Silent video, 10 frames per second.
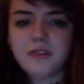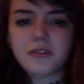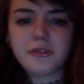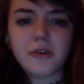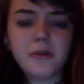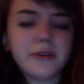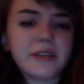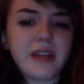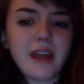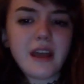So
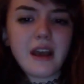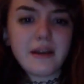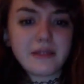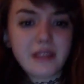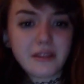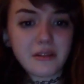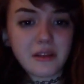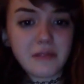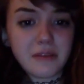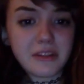today I was at the
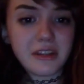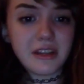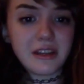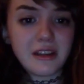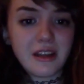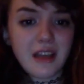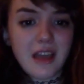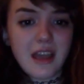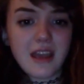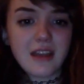crane machine
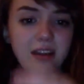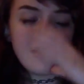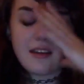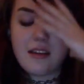and